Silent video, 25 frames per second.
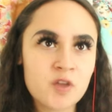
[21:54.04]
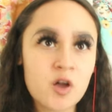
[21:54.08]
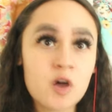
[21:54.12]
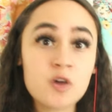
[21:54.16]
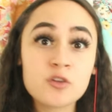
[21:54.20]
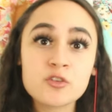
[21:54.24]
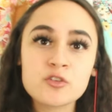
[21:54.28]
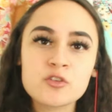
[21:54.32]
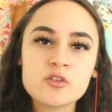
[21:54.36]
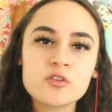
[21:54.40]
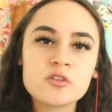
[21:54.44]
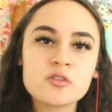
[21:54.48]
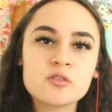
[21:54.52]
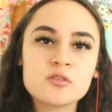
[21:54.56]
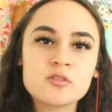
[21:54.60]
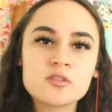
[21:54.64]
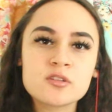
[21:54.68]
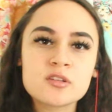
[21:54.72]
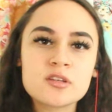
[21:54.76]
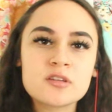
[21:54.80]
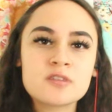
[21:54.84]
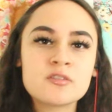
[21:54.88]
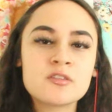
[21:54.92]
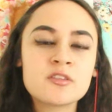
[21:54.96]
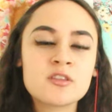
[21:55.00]
Also,
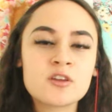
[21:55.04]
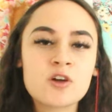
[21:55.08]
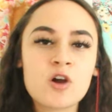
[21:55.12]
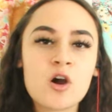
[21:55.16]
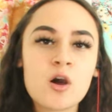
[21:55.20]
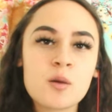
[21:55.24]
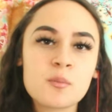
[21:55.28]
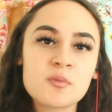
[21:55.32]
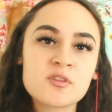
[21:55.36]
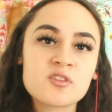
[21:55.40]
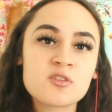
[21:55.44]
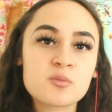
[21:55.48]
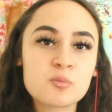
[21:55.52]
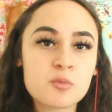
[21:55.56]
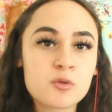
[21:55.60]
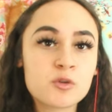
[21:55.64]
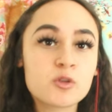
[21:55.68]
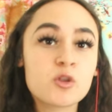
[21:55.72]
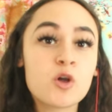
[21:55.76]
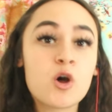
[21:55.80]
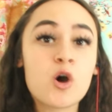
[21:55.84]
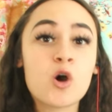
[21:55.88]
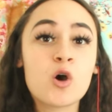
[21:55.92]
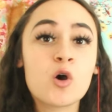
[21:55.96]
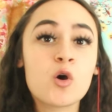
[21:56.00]
leave in the comments
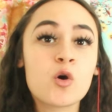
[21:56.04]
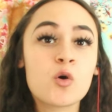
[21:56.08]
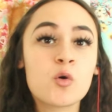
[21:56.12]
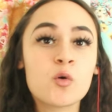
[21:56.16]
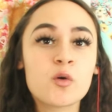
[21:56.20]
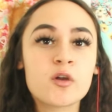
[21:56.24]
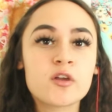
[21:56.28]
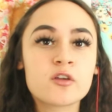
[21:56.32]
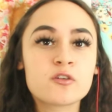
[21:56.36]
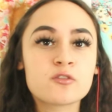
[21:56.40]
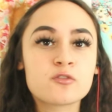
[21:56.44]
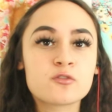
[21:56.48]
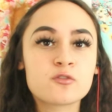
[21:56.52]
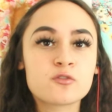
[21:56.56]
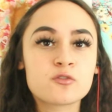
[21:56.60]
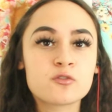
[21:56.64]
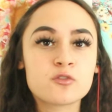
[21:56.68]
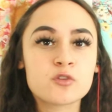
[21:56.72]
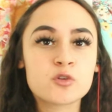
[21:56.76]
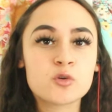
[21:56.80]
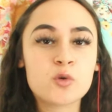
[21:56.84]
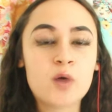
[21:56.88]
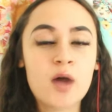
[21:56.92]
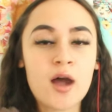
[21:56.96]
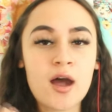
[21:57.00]
below if
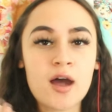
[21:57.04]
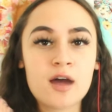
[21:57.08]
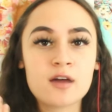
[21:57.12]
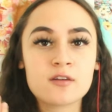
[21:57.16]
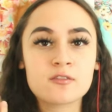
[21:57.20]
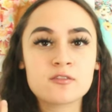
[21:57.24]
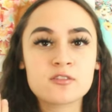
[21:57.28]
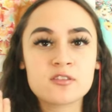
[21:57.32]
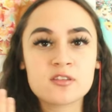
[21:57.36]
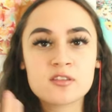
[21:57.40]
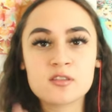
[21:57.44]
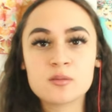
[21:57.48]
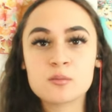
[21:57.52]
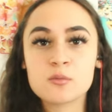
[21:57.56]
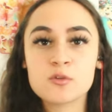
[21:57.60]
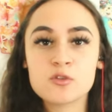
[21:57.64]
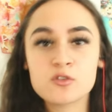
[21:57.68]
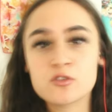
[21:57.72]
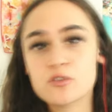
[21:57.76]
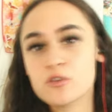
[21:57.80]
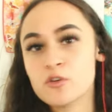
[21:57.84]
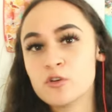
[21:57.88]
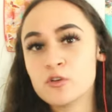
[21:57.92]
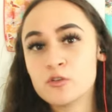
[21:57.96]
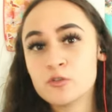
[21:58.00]
you have seen the
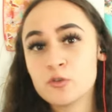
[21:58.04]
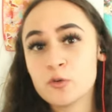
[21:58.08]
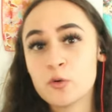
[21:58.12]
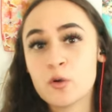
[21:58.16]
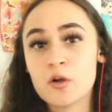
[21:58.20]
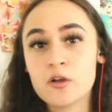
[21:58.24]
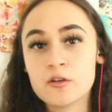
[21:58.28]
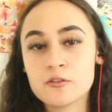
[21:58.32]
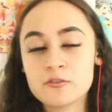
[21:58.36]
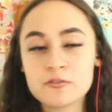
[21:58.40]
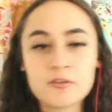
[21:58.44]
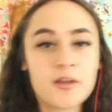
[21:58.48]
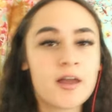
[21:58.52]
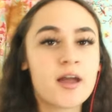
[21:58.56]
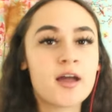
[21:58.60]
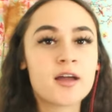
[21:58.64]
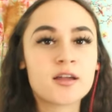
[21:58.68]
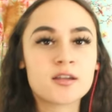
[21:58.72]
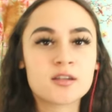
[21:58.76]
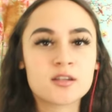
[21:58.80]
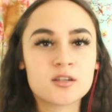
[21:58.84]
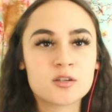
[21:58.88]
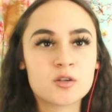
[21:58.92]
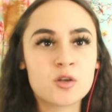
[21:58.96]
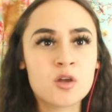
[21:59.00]
musical, if you are a
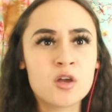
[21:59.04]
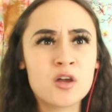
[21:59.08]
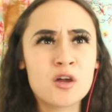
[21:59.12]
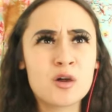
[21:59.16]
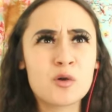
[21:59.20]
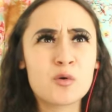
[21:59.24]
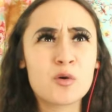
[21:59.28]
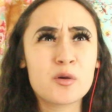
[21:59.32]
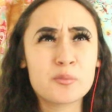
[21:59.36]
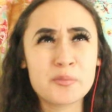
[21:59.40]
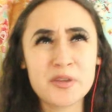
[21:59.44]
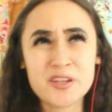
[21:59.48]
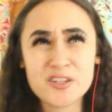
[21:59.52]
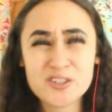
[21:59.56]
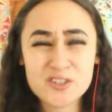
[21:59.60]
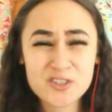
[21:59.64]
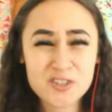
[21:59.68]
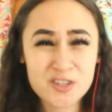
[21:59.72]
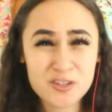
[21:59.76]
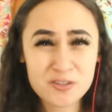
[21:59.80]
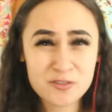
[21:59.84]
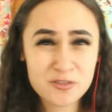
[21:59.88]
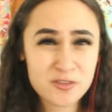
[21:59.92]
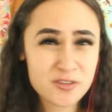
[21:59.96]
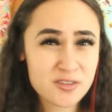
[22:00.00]
fan, and what major
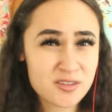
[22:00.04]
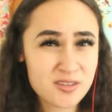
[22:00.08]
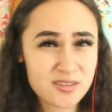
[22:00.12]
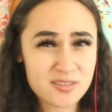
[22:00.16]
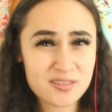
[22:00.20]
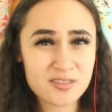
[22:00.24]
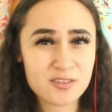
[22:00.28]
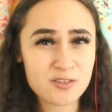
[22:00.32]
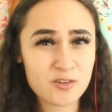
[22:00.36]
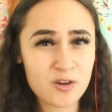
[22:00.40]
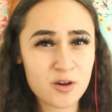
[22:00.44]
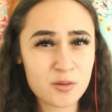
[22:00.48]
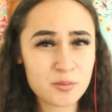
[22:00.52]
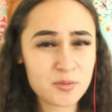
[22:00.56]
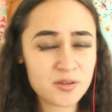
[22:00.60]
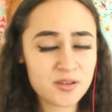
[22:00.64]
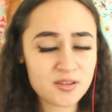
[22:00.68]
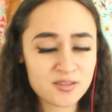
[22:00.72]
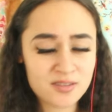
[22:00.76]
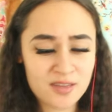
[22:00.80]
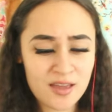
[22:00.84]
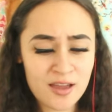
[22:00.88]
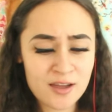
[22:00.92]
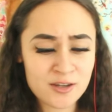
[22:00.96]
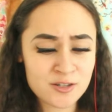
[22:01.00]
differences there are,
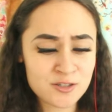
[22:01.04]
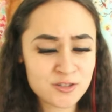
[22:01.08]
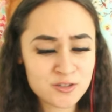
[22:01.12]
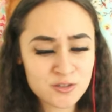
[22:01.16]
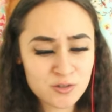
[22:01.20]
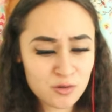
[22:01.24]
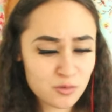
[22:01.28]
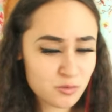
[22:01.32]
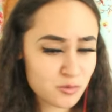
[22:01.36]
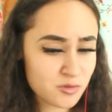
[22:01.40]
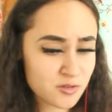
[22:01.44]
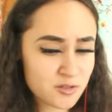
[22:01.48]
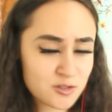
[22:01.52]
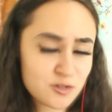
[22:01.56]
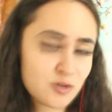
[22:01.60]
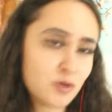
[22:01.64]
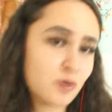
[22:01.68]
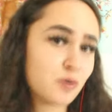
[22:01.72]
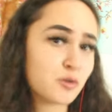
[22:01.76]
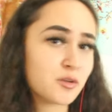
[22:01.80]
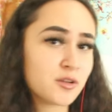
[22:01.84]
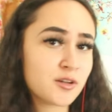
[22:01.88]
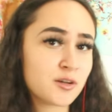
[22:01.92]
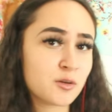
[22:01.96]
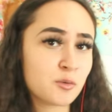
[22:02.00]
because I actually don't really
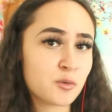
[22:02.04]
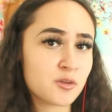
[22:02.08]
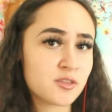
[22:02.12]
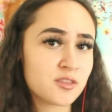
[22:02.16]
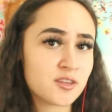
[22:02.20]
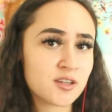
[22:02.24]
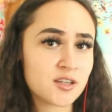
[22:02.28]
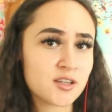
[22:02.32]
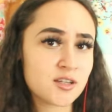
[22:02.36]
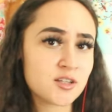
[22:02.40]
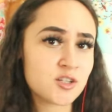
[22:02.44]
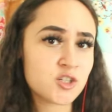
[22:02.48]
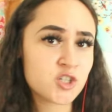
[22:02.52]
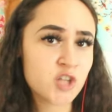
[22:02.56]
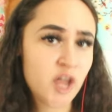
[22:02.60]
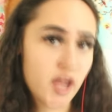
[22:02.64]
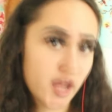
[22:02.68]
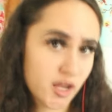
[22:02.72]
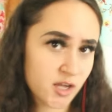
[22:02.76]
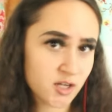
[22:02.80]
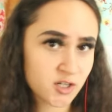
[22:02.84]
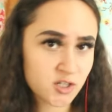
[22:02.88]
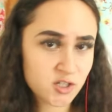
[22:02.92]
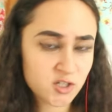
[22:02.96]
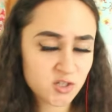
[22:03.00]
know, like, what they
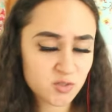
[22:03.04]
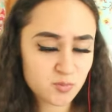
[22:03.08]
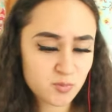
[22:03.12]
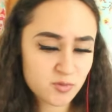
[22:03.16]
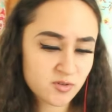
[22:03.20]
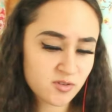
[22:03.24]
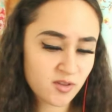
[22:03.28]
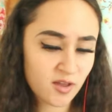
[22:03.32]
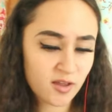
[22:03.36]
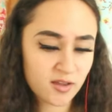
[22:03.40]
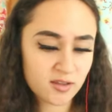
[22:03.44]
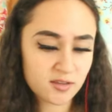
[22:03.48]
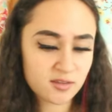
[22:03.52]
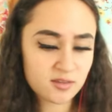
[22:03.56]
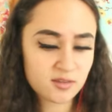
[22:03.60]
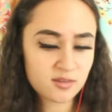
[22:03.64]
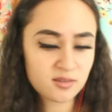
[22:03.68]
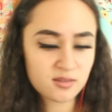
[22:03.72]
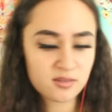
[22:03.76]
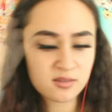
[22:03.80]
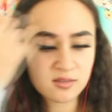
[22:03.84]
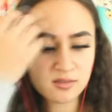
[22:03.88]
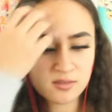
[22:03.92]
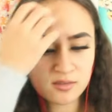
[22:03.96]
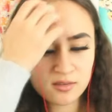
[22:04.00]
changed besides